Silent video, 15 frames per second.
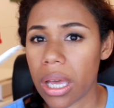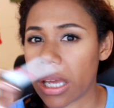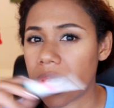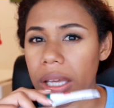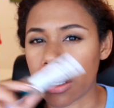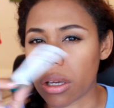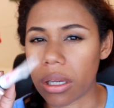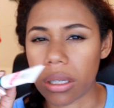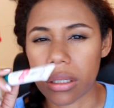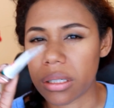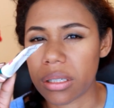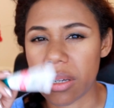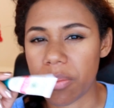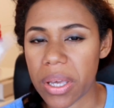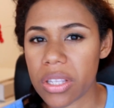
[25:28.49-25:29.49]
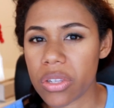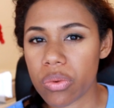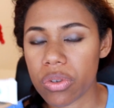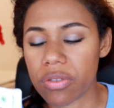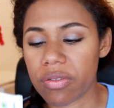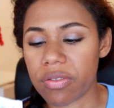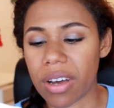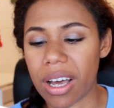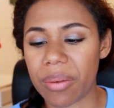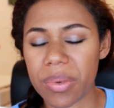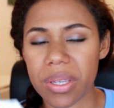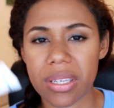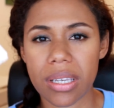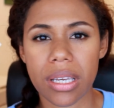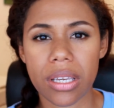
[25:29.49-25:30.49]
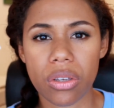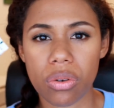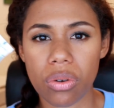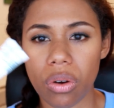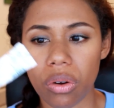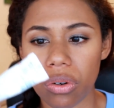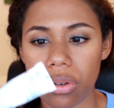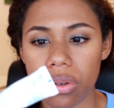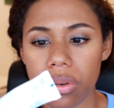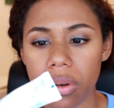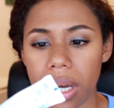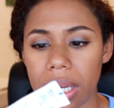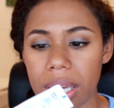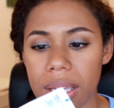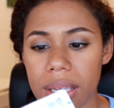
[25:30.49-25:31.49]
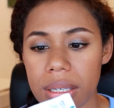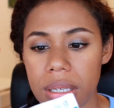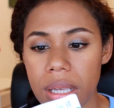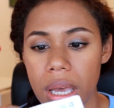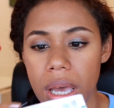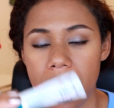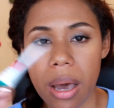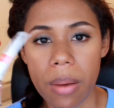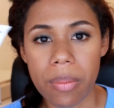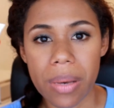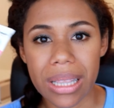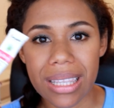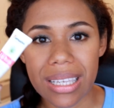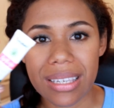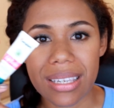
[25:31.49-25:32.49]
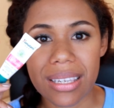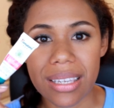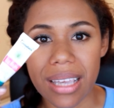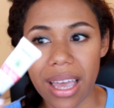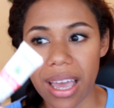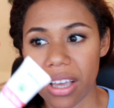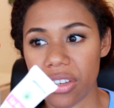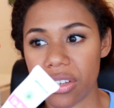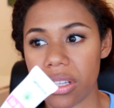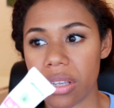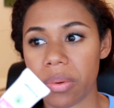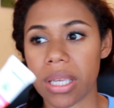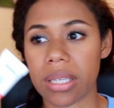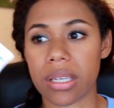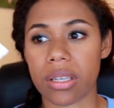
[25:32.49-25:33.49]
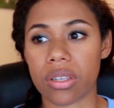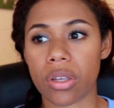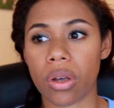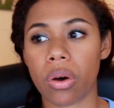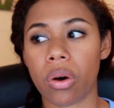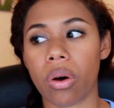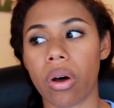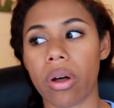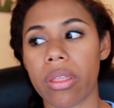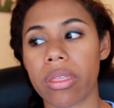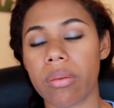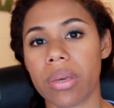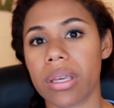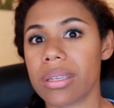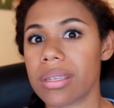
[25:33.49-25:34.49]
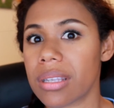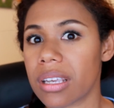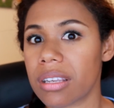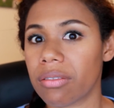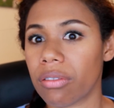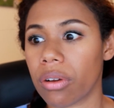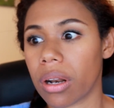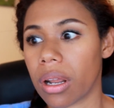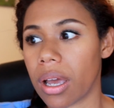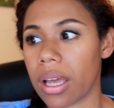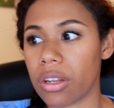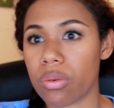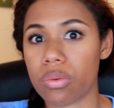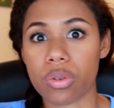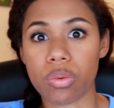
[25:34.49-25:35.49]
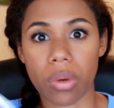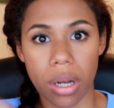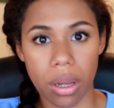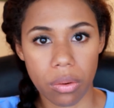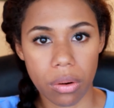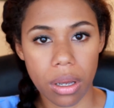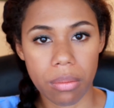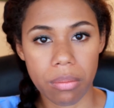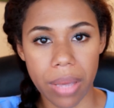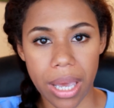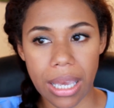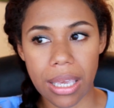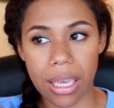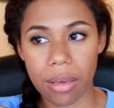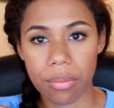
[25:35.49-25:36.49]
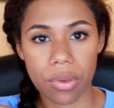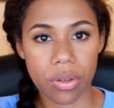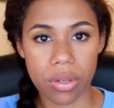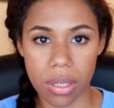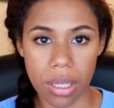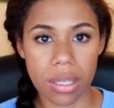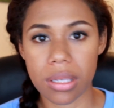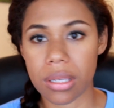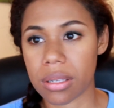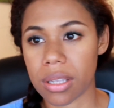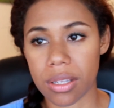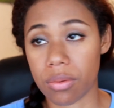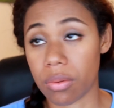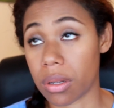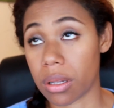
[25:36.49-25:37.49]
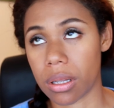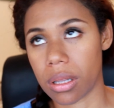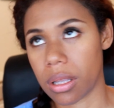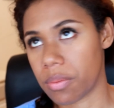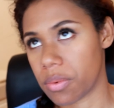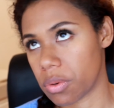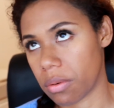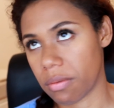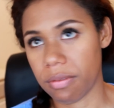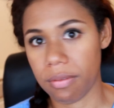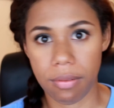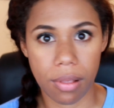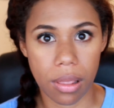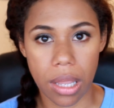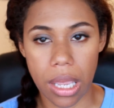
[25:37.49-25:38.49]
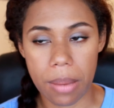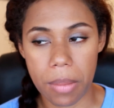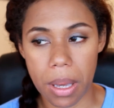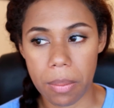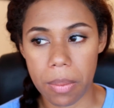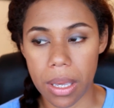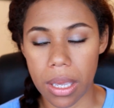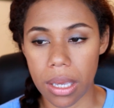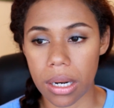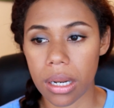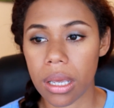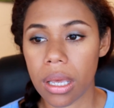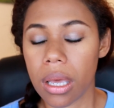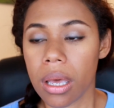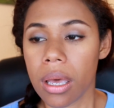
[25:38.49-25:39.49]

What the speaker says: It depends which pharmacy you go to, I guess. But this is actually amazing. So the biggest test for it I knew was when I would come back here, because that's when the lips would flame up again.